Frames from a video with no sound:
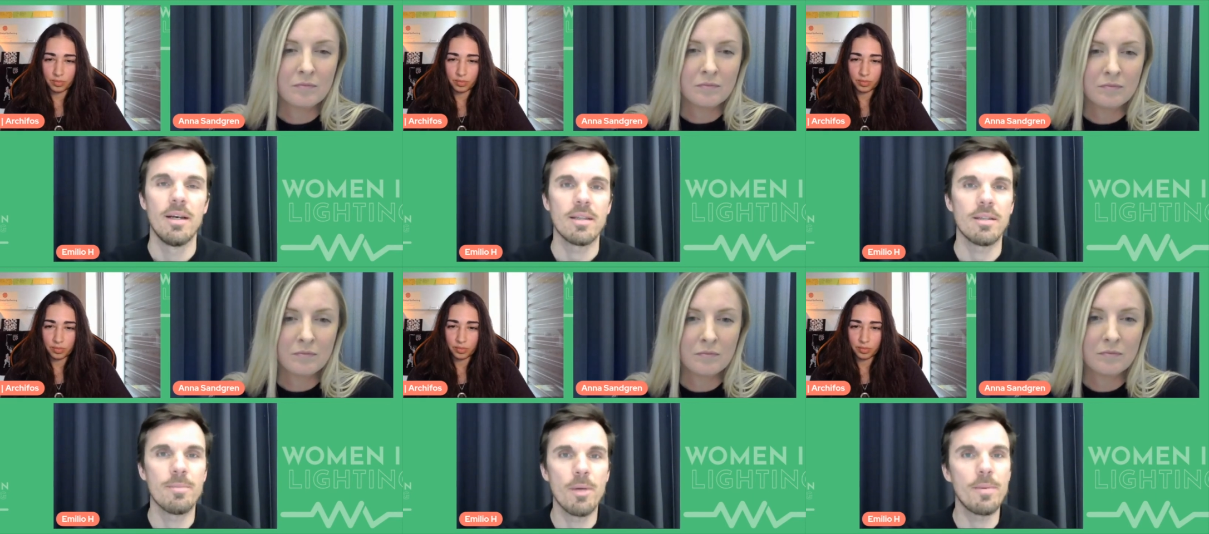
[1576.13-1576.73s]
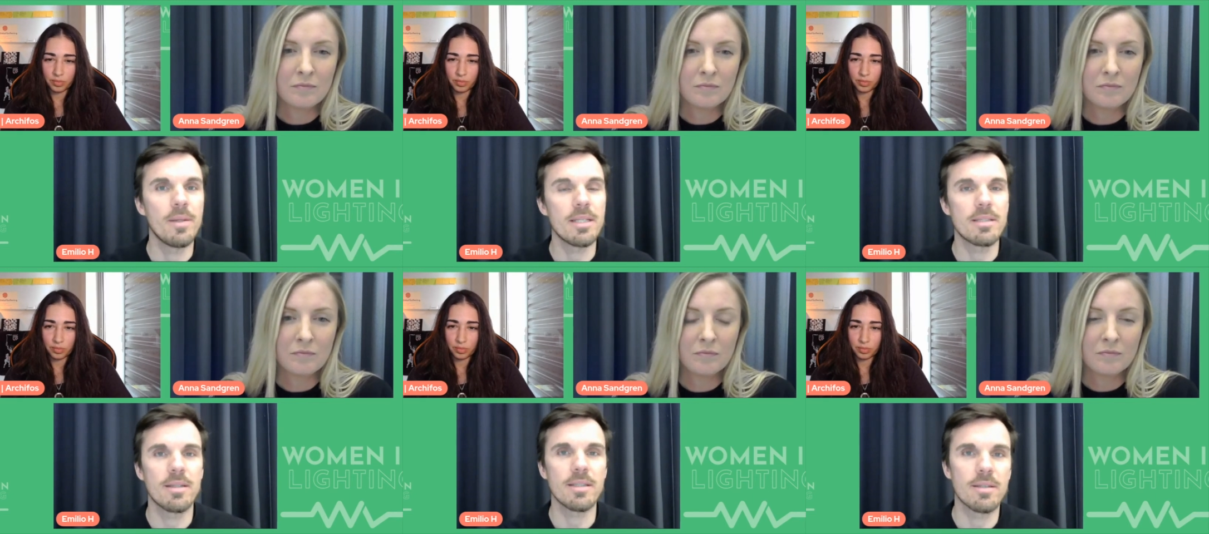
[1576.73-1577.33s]
Speaker 1: at the moment,
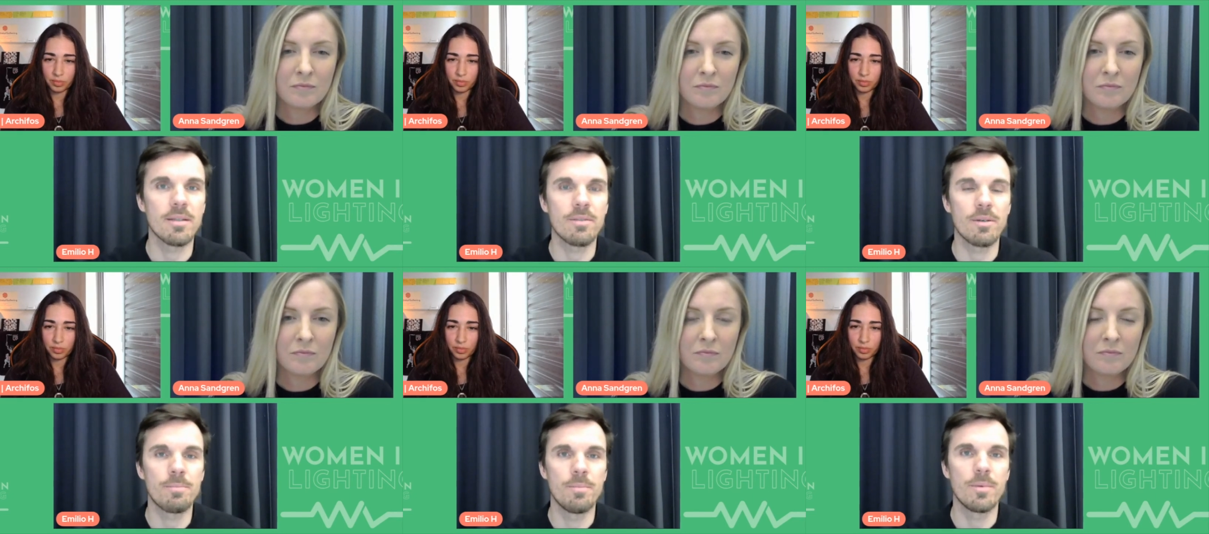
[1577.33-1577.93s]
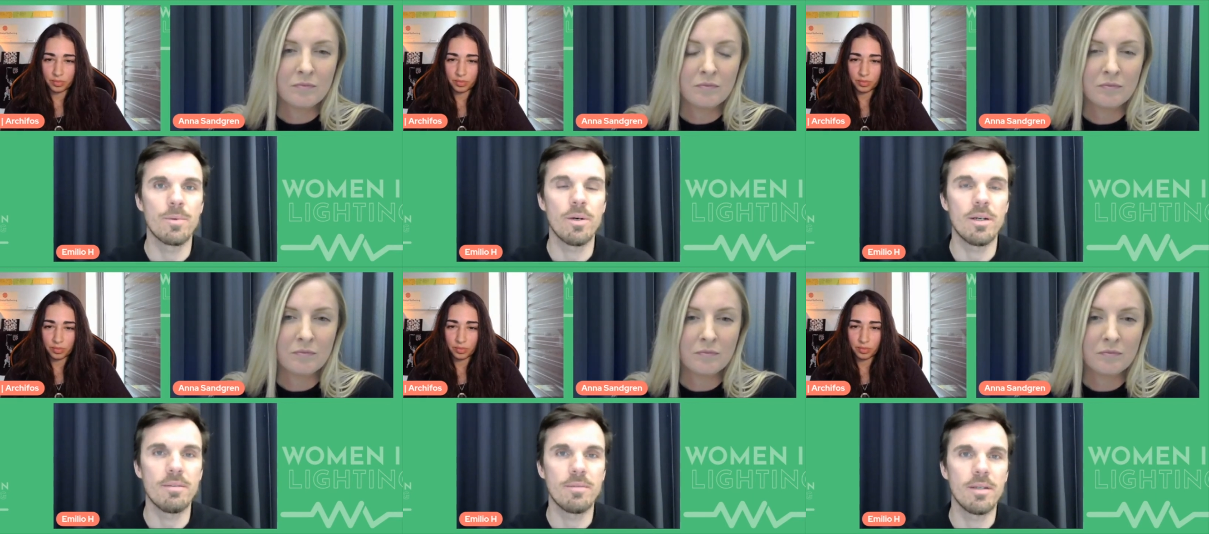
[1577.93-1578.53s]
that's that's kind of a,
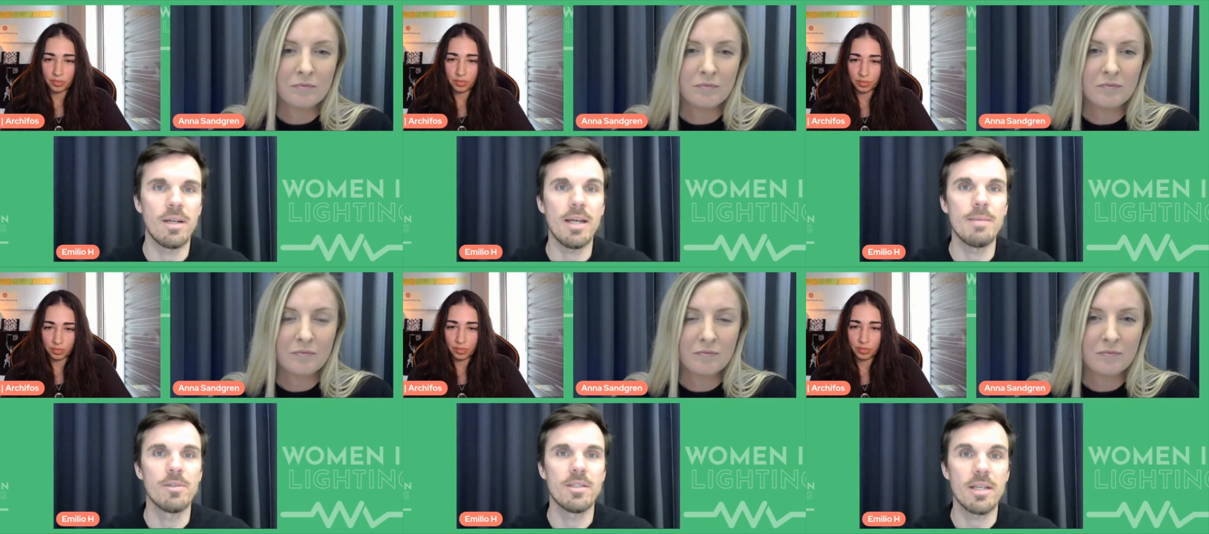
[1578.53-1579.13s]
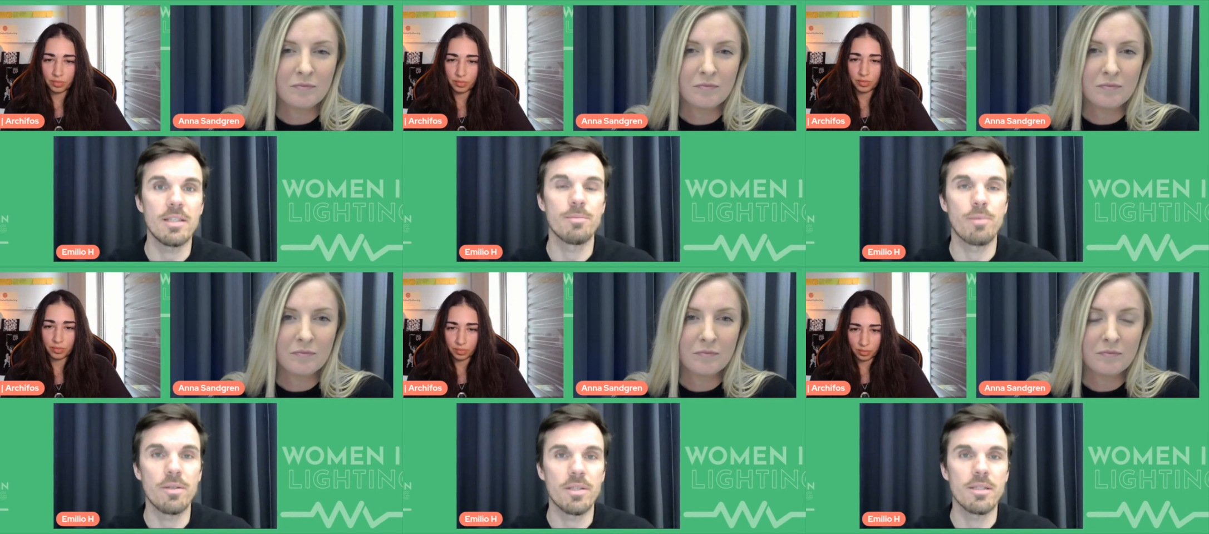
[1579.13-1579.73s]
quite a
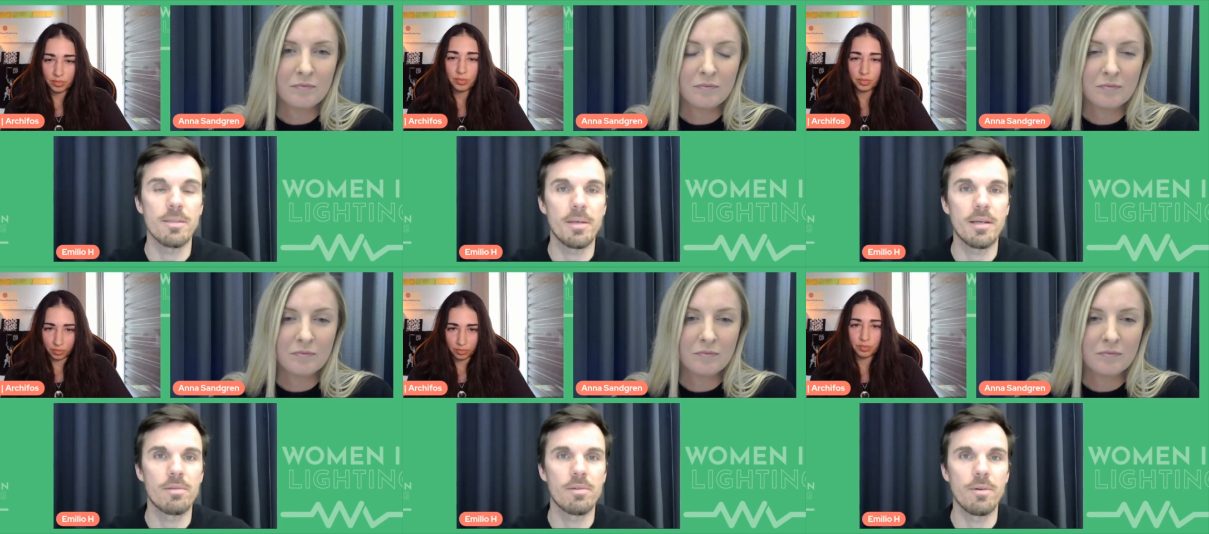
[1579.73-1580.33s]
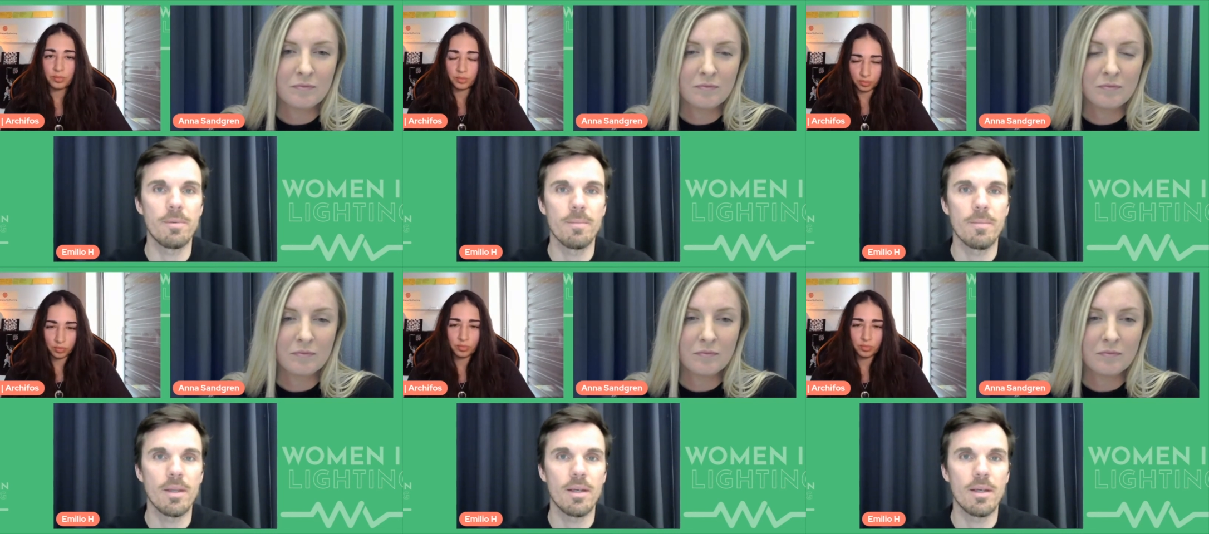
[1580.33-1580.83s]
labour-intensive process to pick through.